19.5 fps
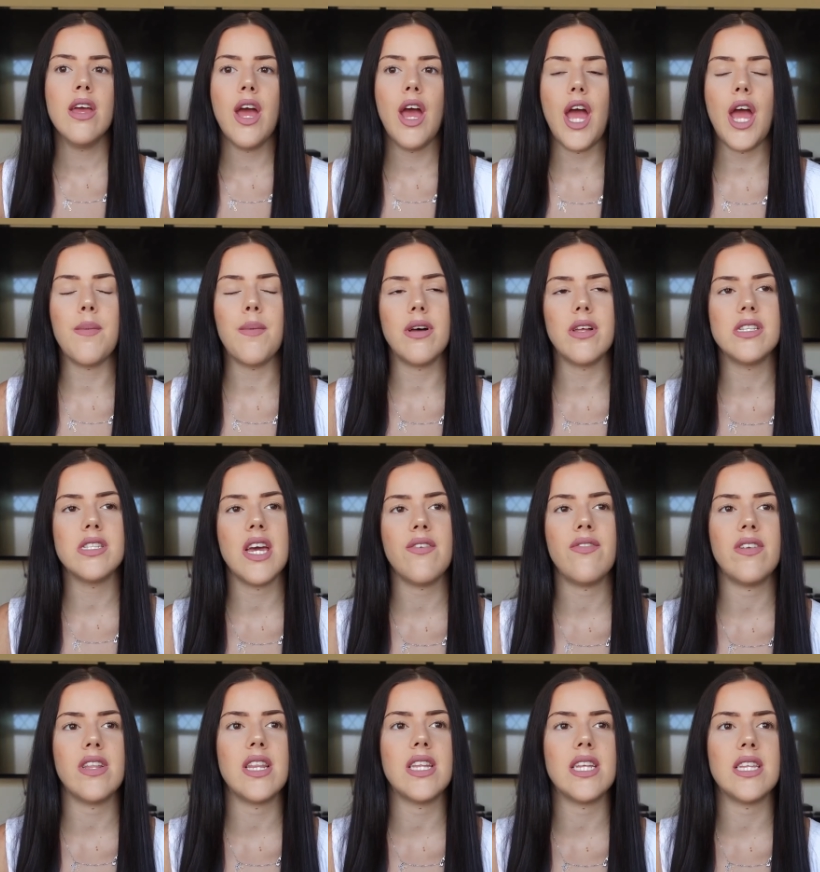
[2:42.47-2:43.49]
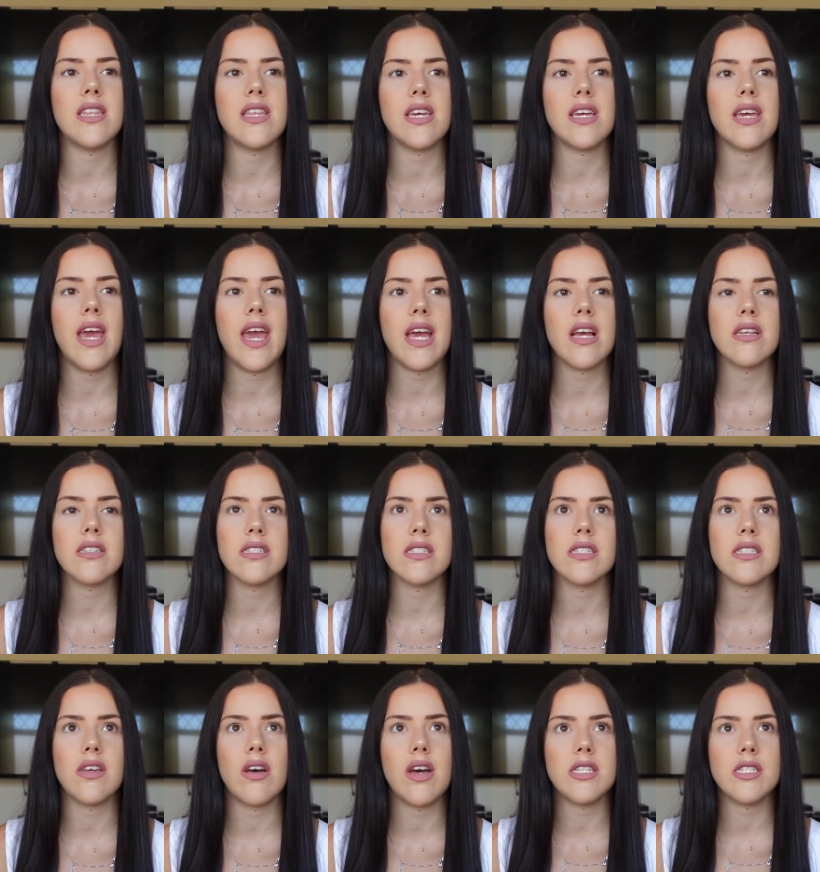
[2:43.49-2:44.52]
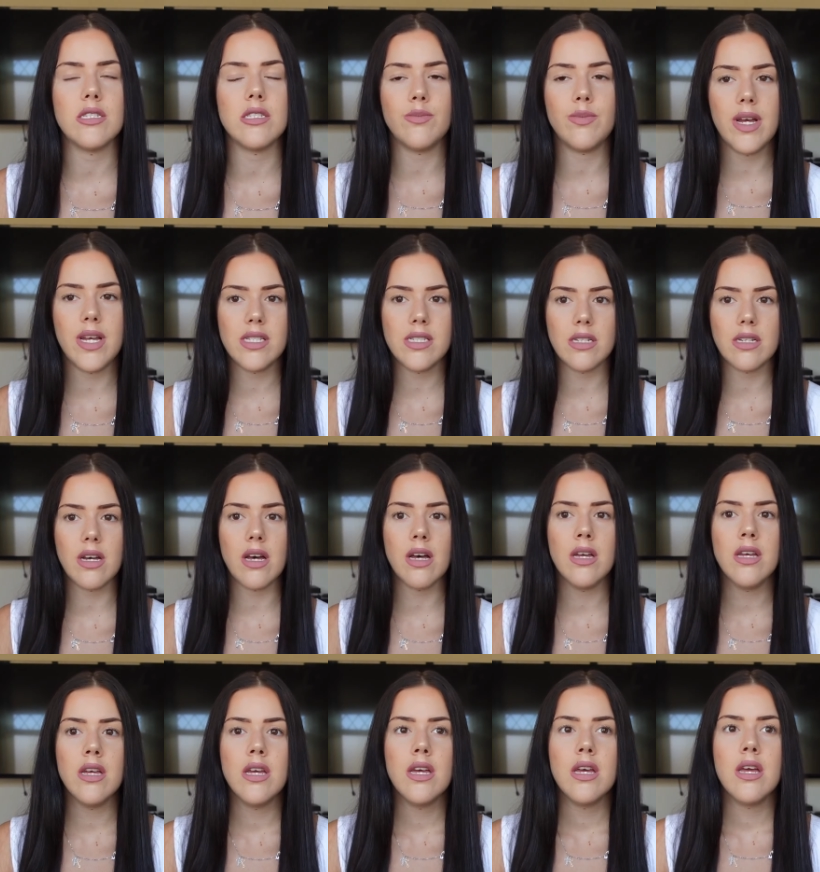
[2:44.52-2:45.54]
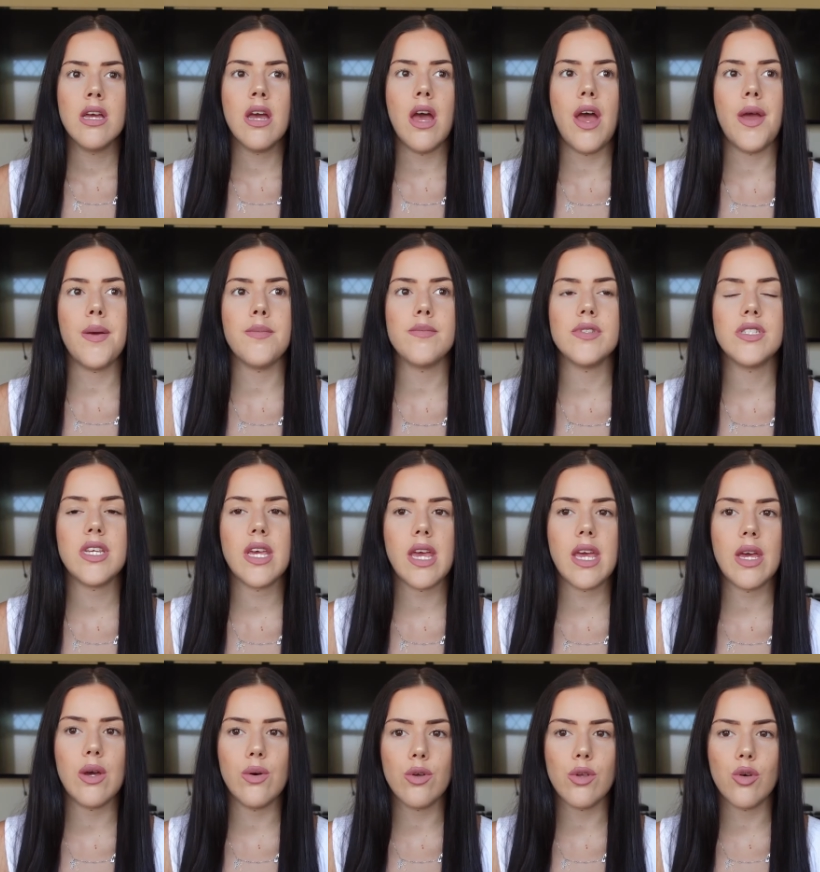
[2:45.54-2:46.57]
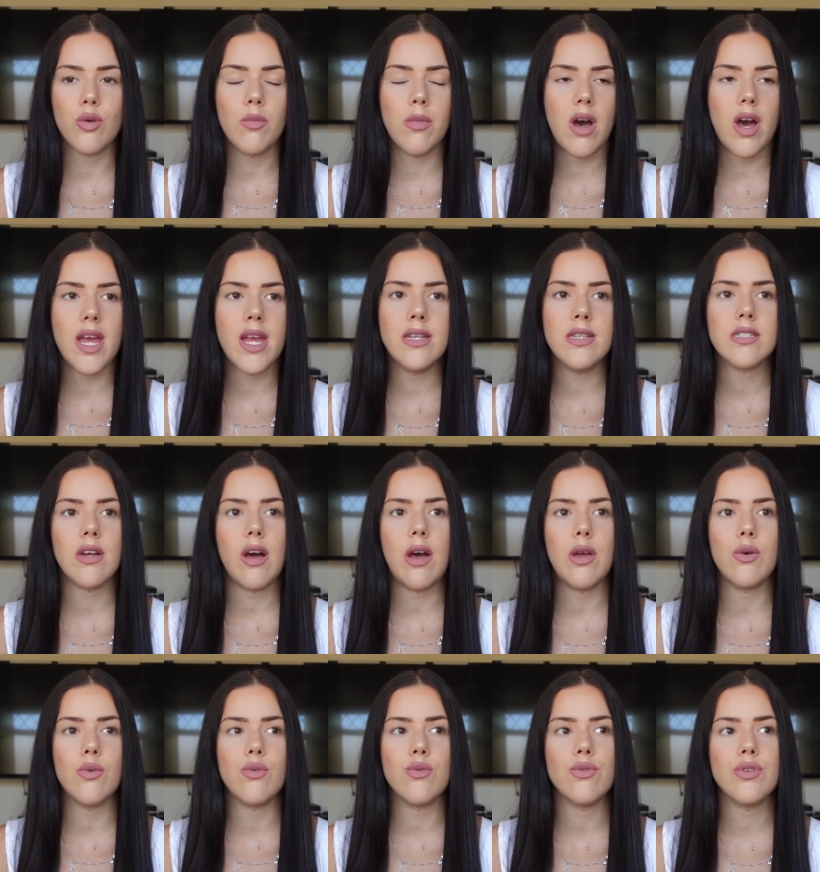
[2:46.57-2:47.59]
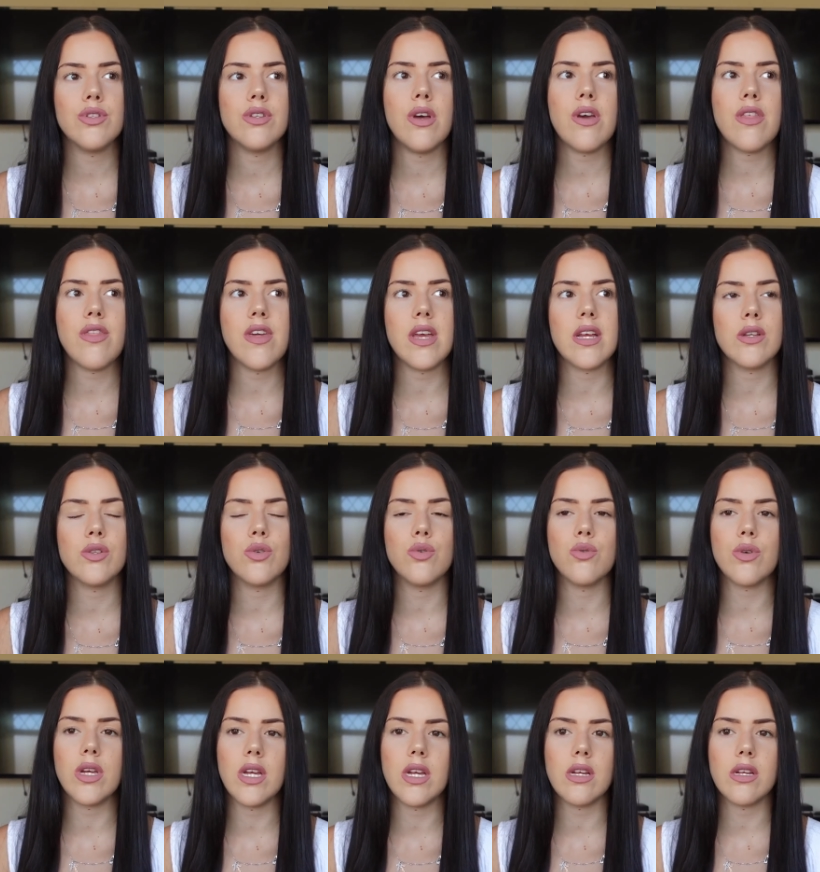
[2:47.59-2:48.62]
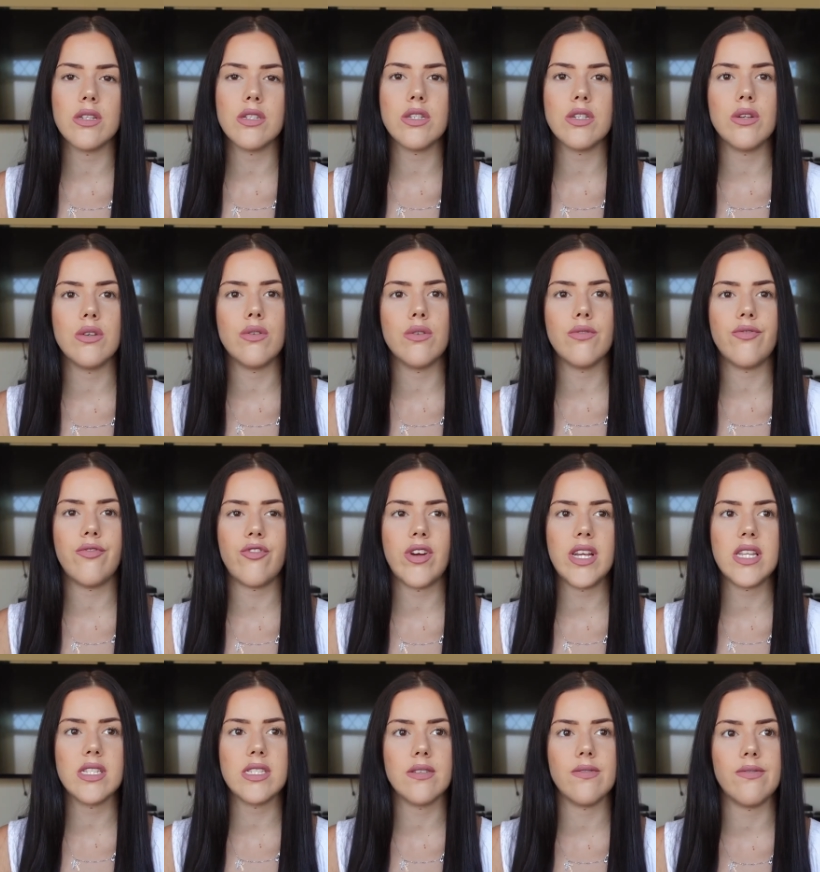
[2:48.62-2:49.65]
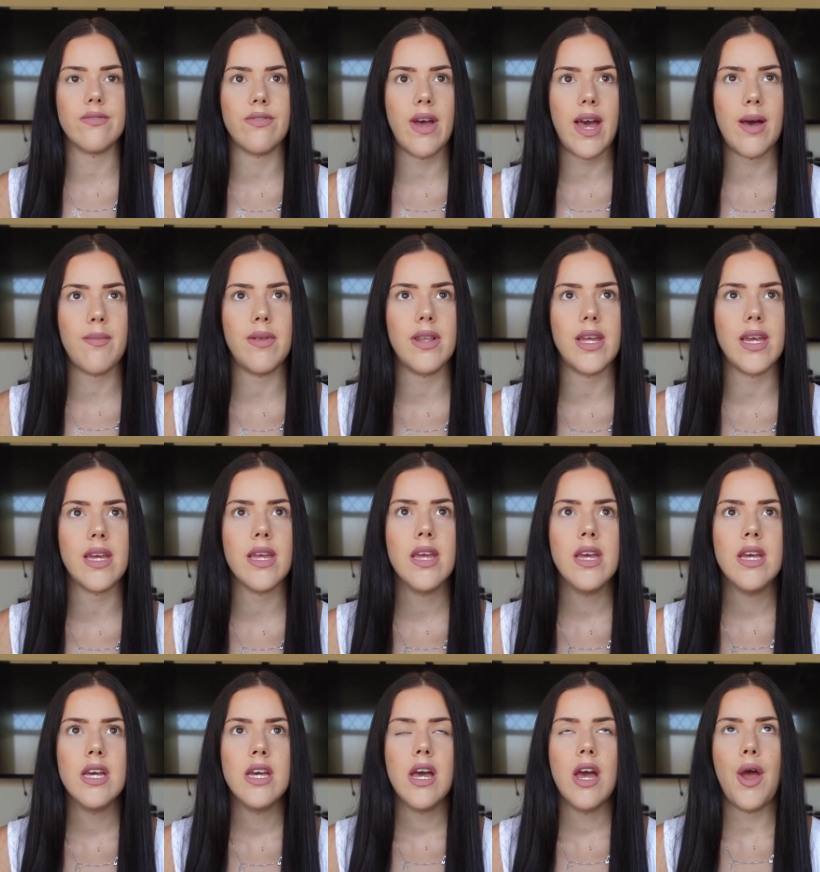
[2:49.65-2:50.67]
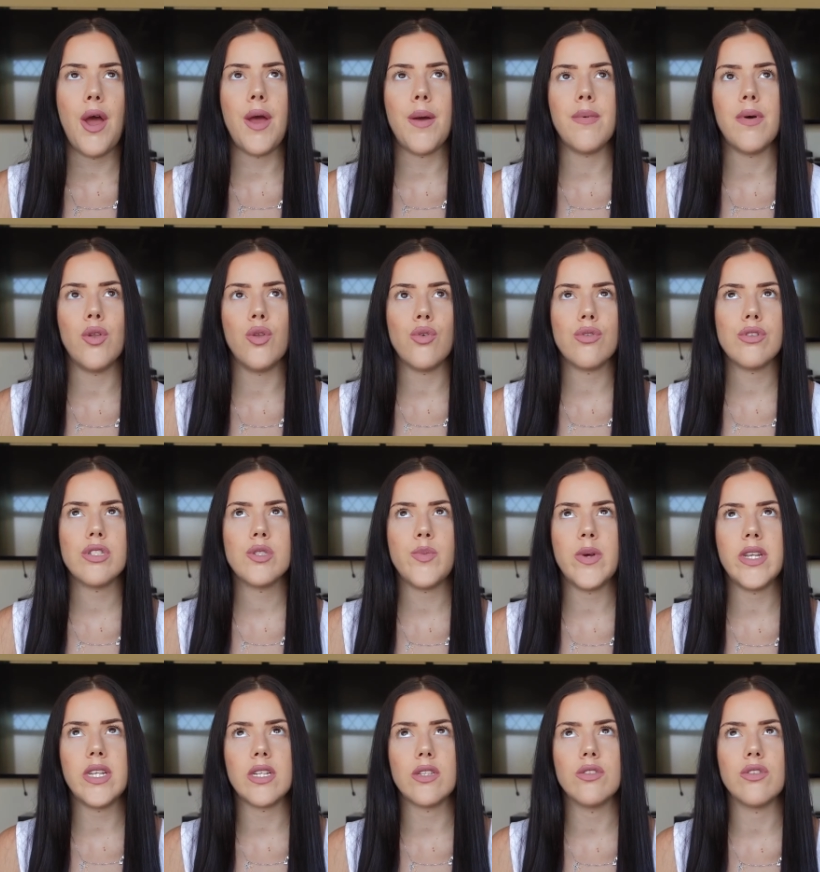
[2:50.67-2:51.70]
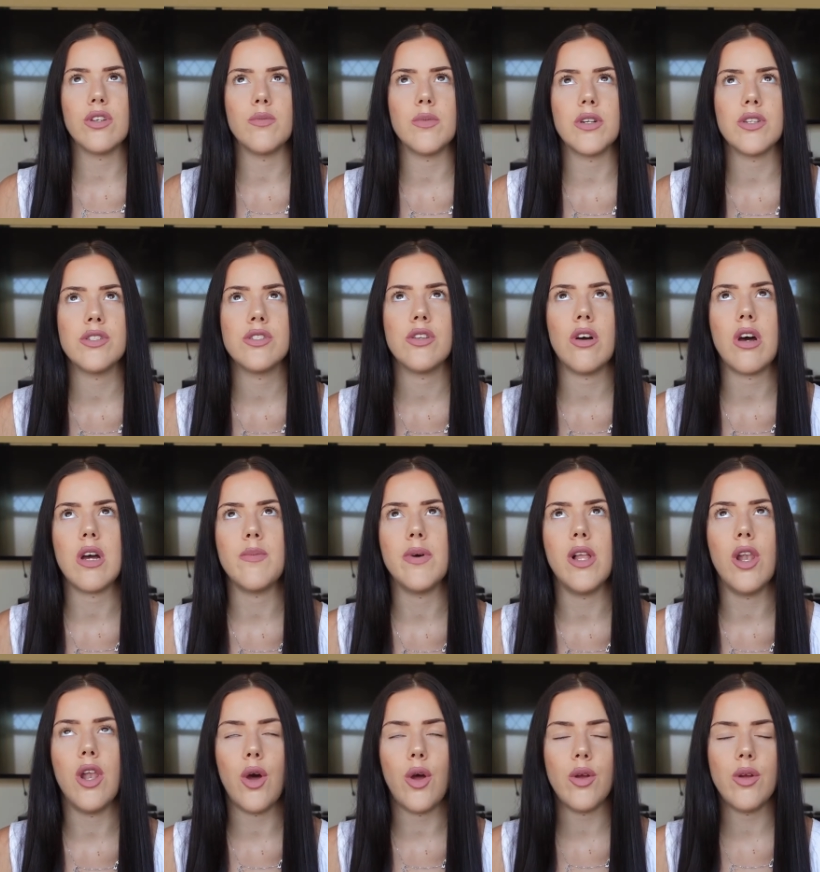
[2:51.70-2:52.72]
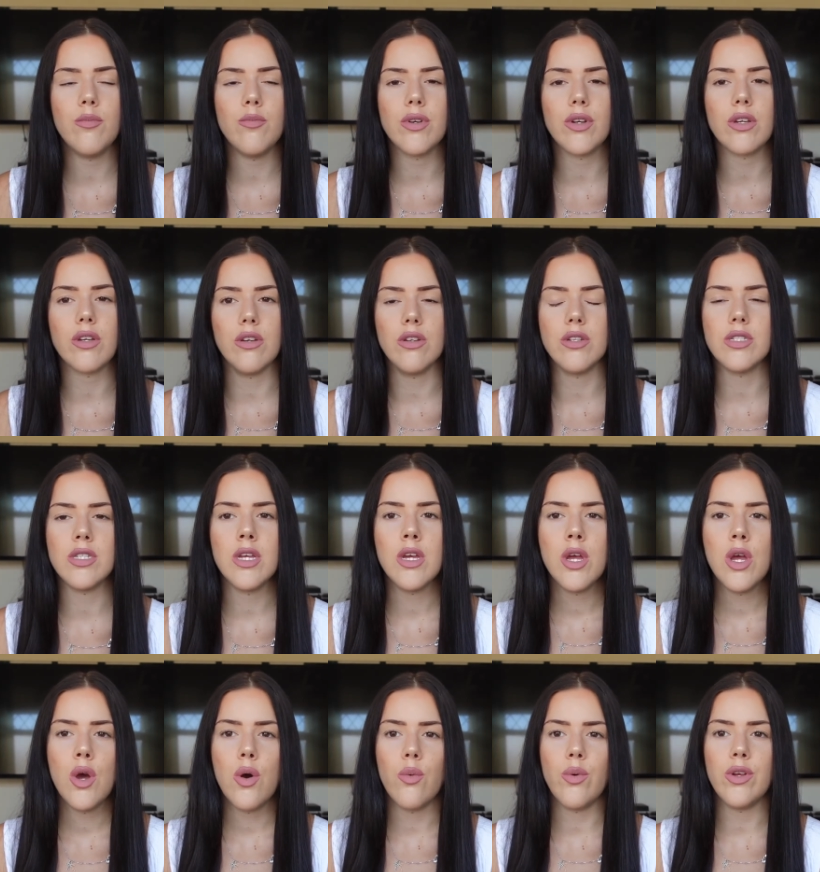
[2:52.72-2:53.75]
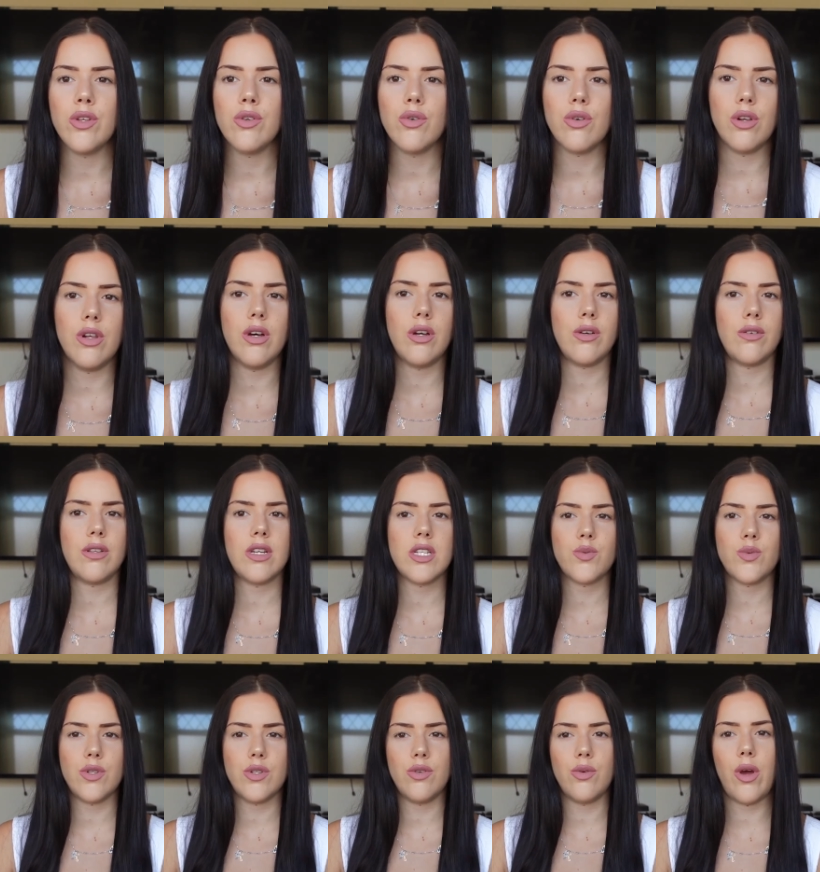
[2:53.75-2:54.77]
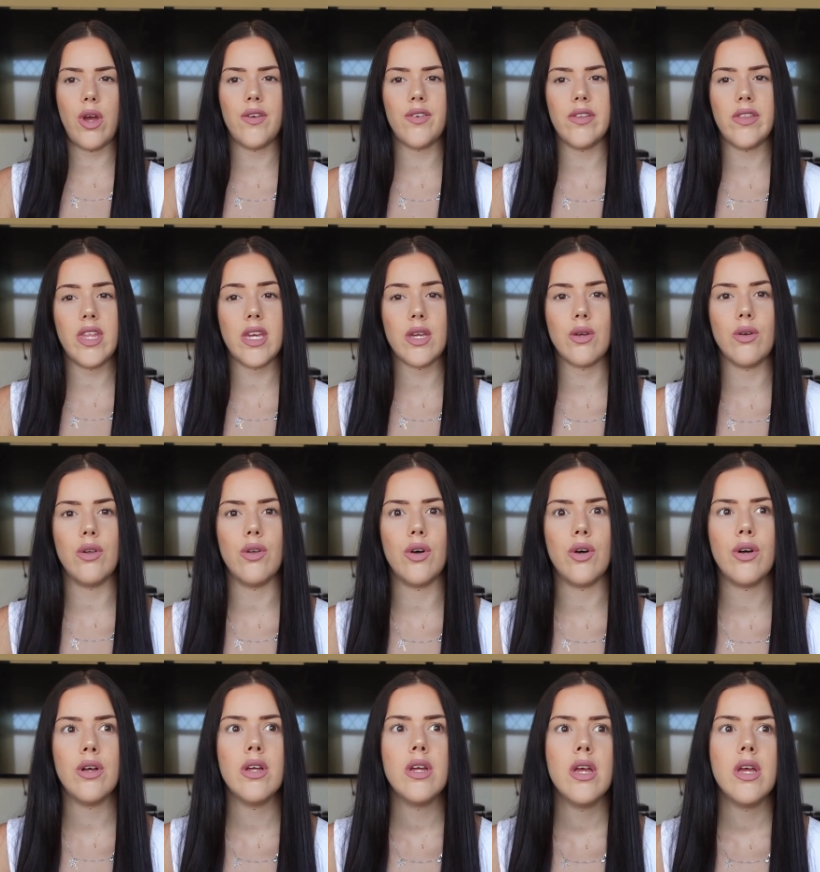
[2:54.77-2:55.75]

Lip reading: I definitely think exercise is better to heal your mind. I also think talking to friends and family, not spending too much time alone, because when you're alone that's when you overthink a lot.